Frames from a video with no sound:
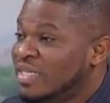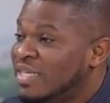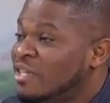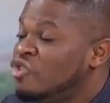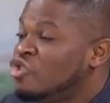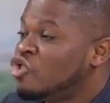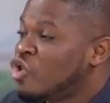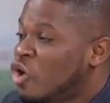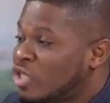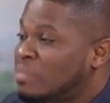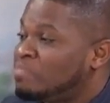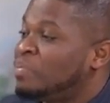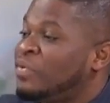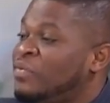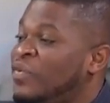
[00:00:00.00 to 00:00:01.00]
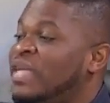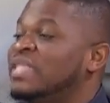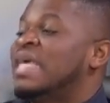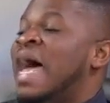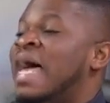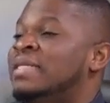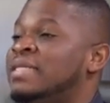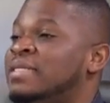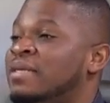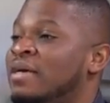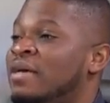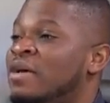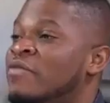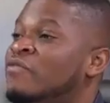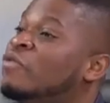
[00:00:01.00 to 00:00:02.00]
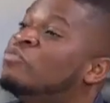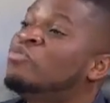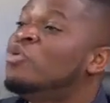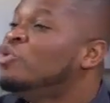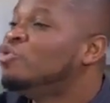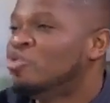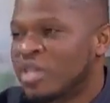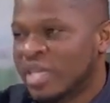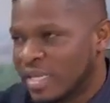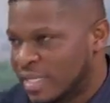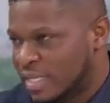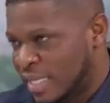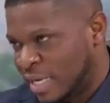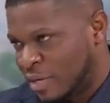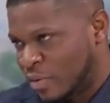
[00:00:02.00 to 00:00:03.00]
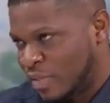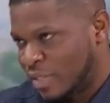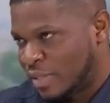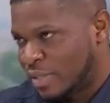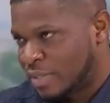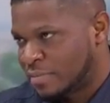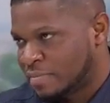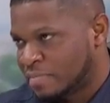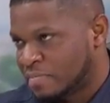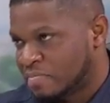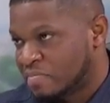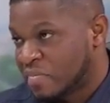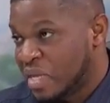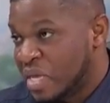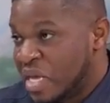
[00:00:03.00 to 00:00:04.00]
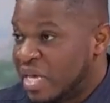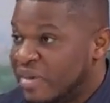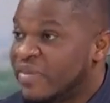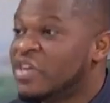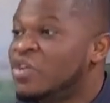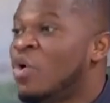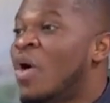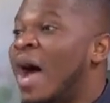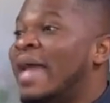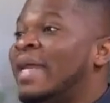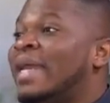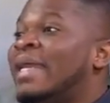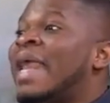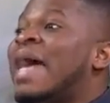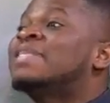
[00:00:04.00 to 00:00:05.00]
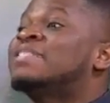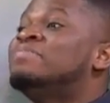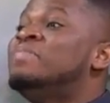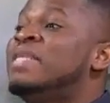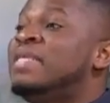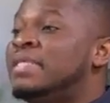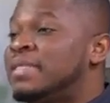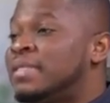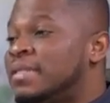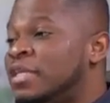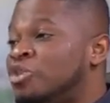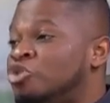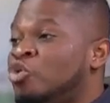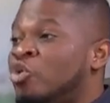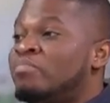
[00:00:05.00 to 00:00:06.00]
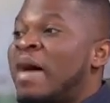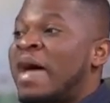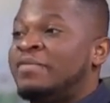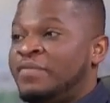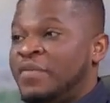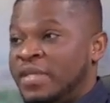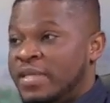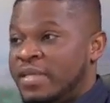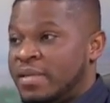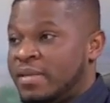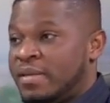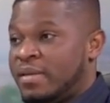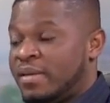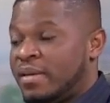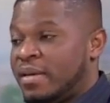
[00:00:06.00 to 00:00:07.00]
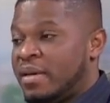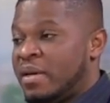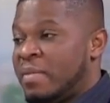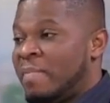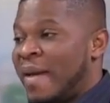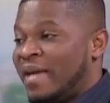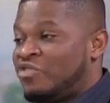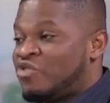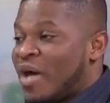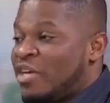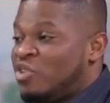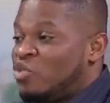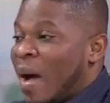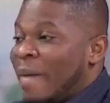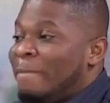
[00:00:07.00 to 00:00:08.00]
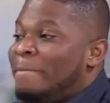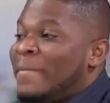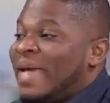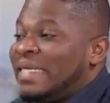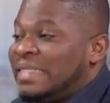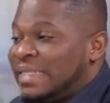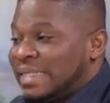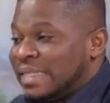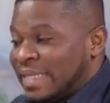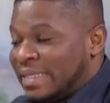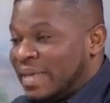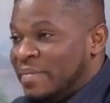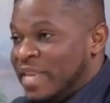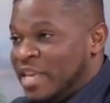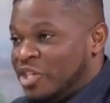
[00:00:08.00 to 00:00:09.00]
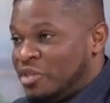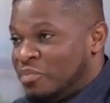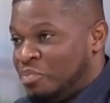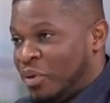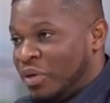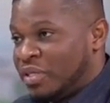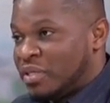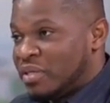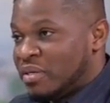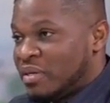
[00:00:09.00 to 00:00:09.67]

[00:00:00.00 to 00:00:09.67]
not prevent us from going to the EC headquarters. Even though at the last minute, they showed bad faith by trying to amend the termination point.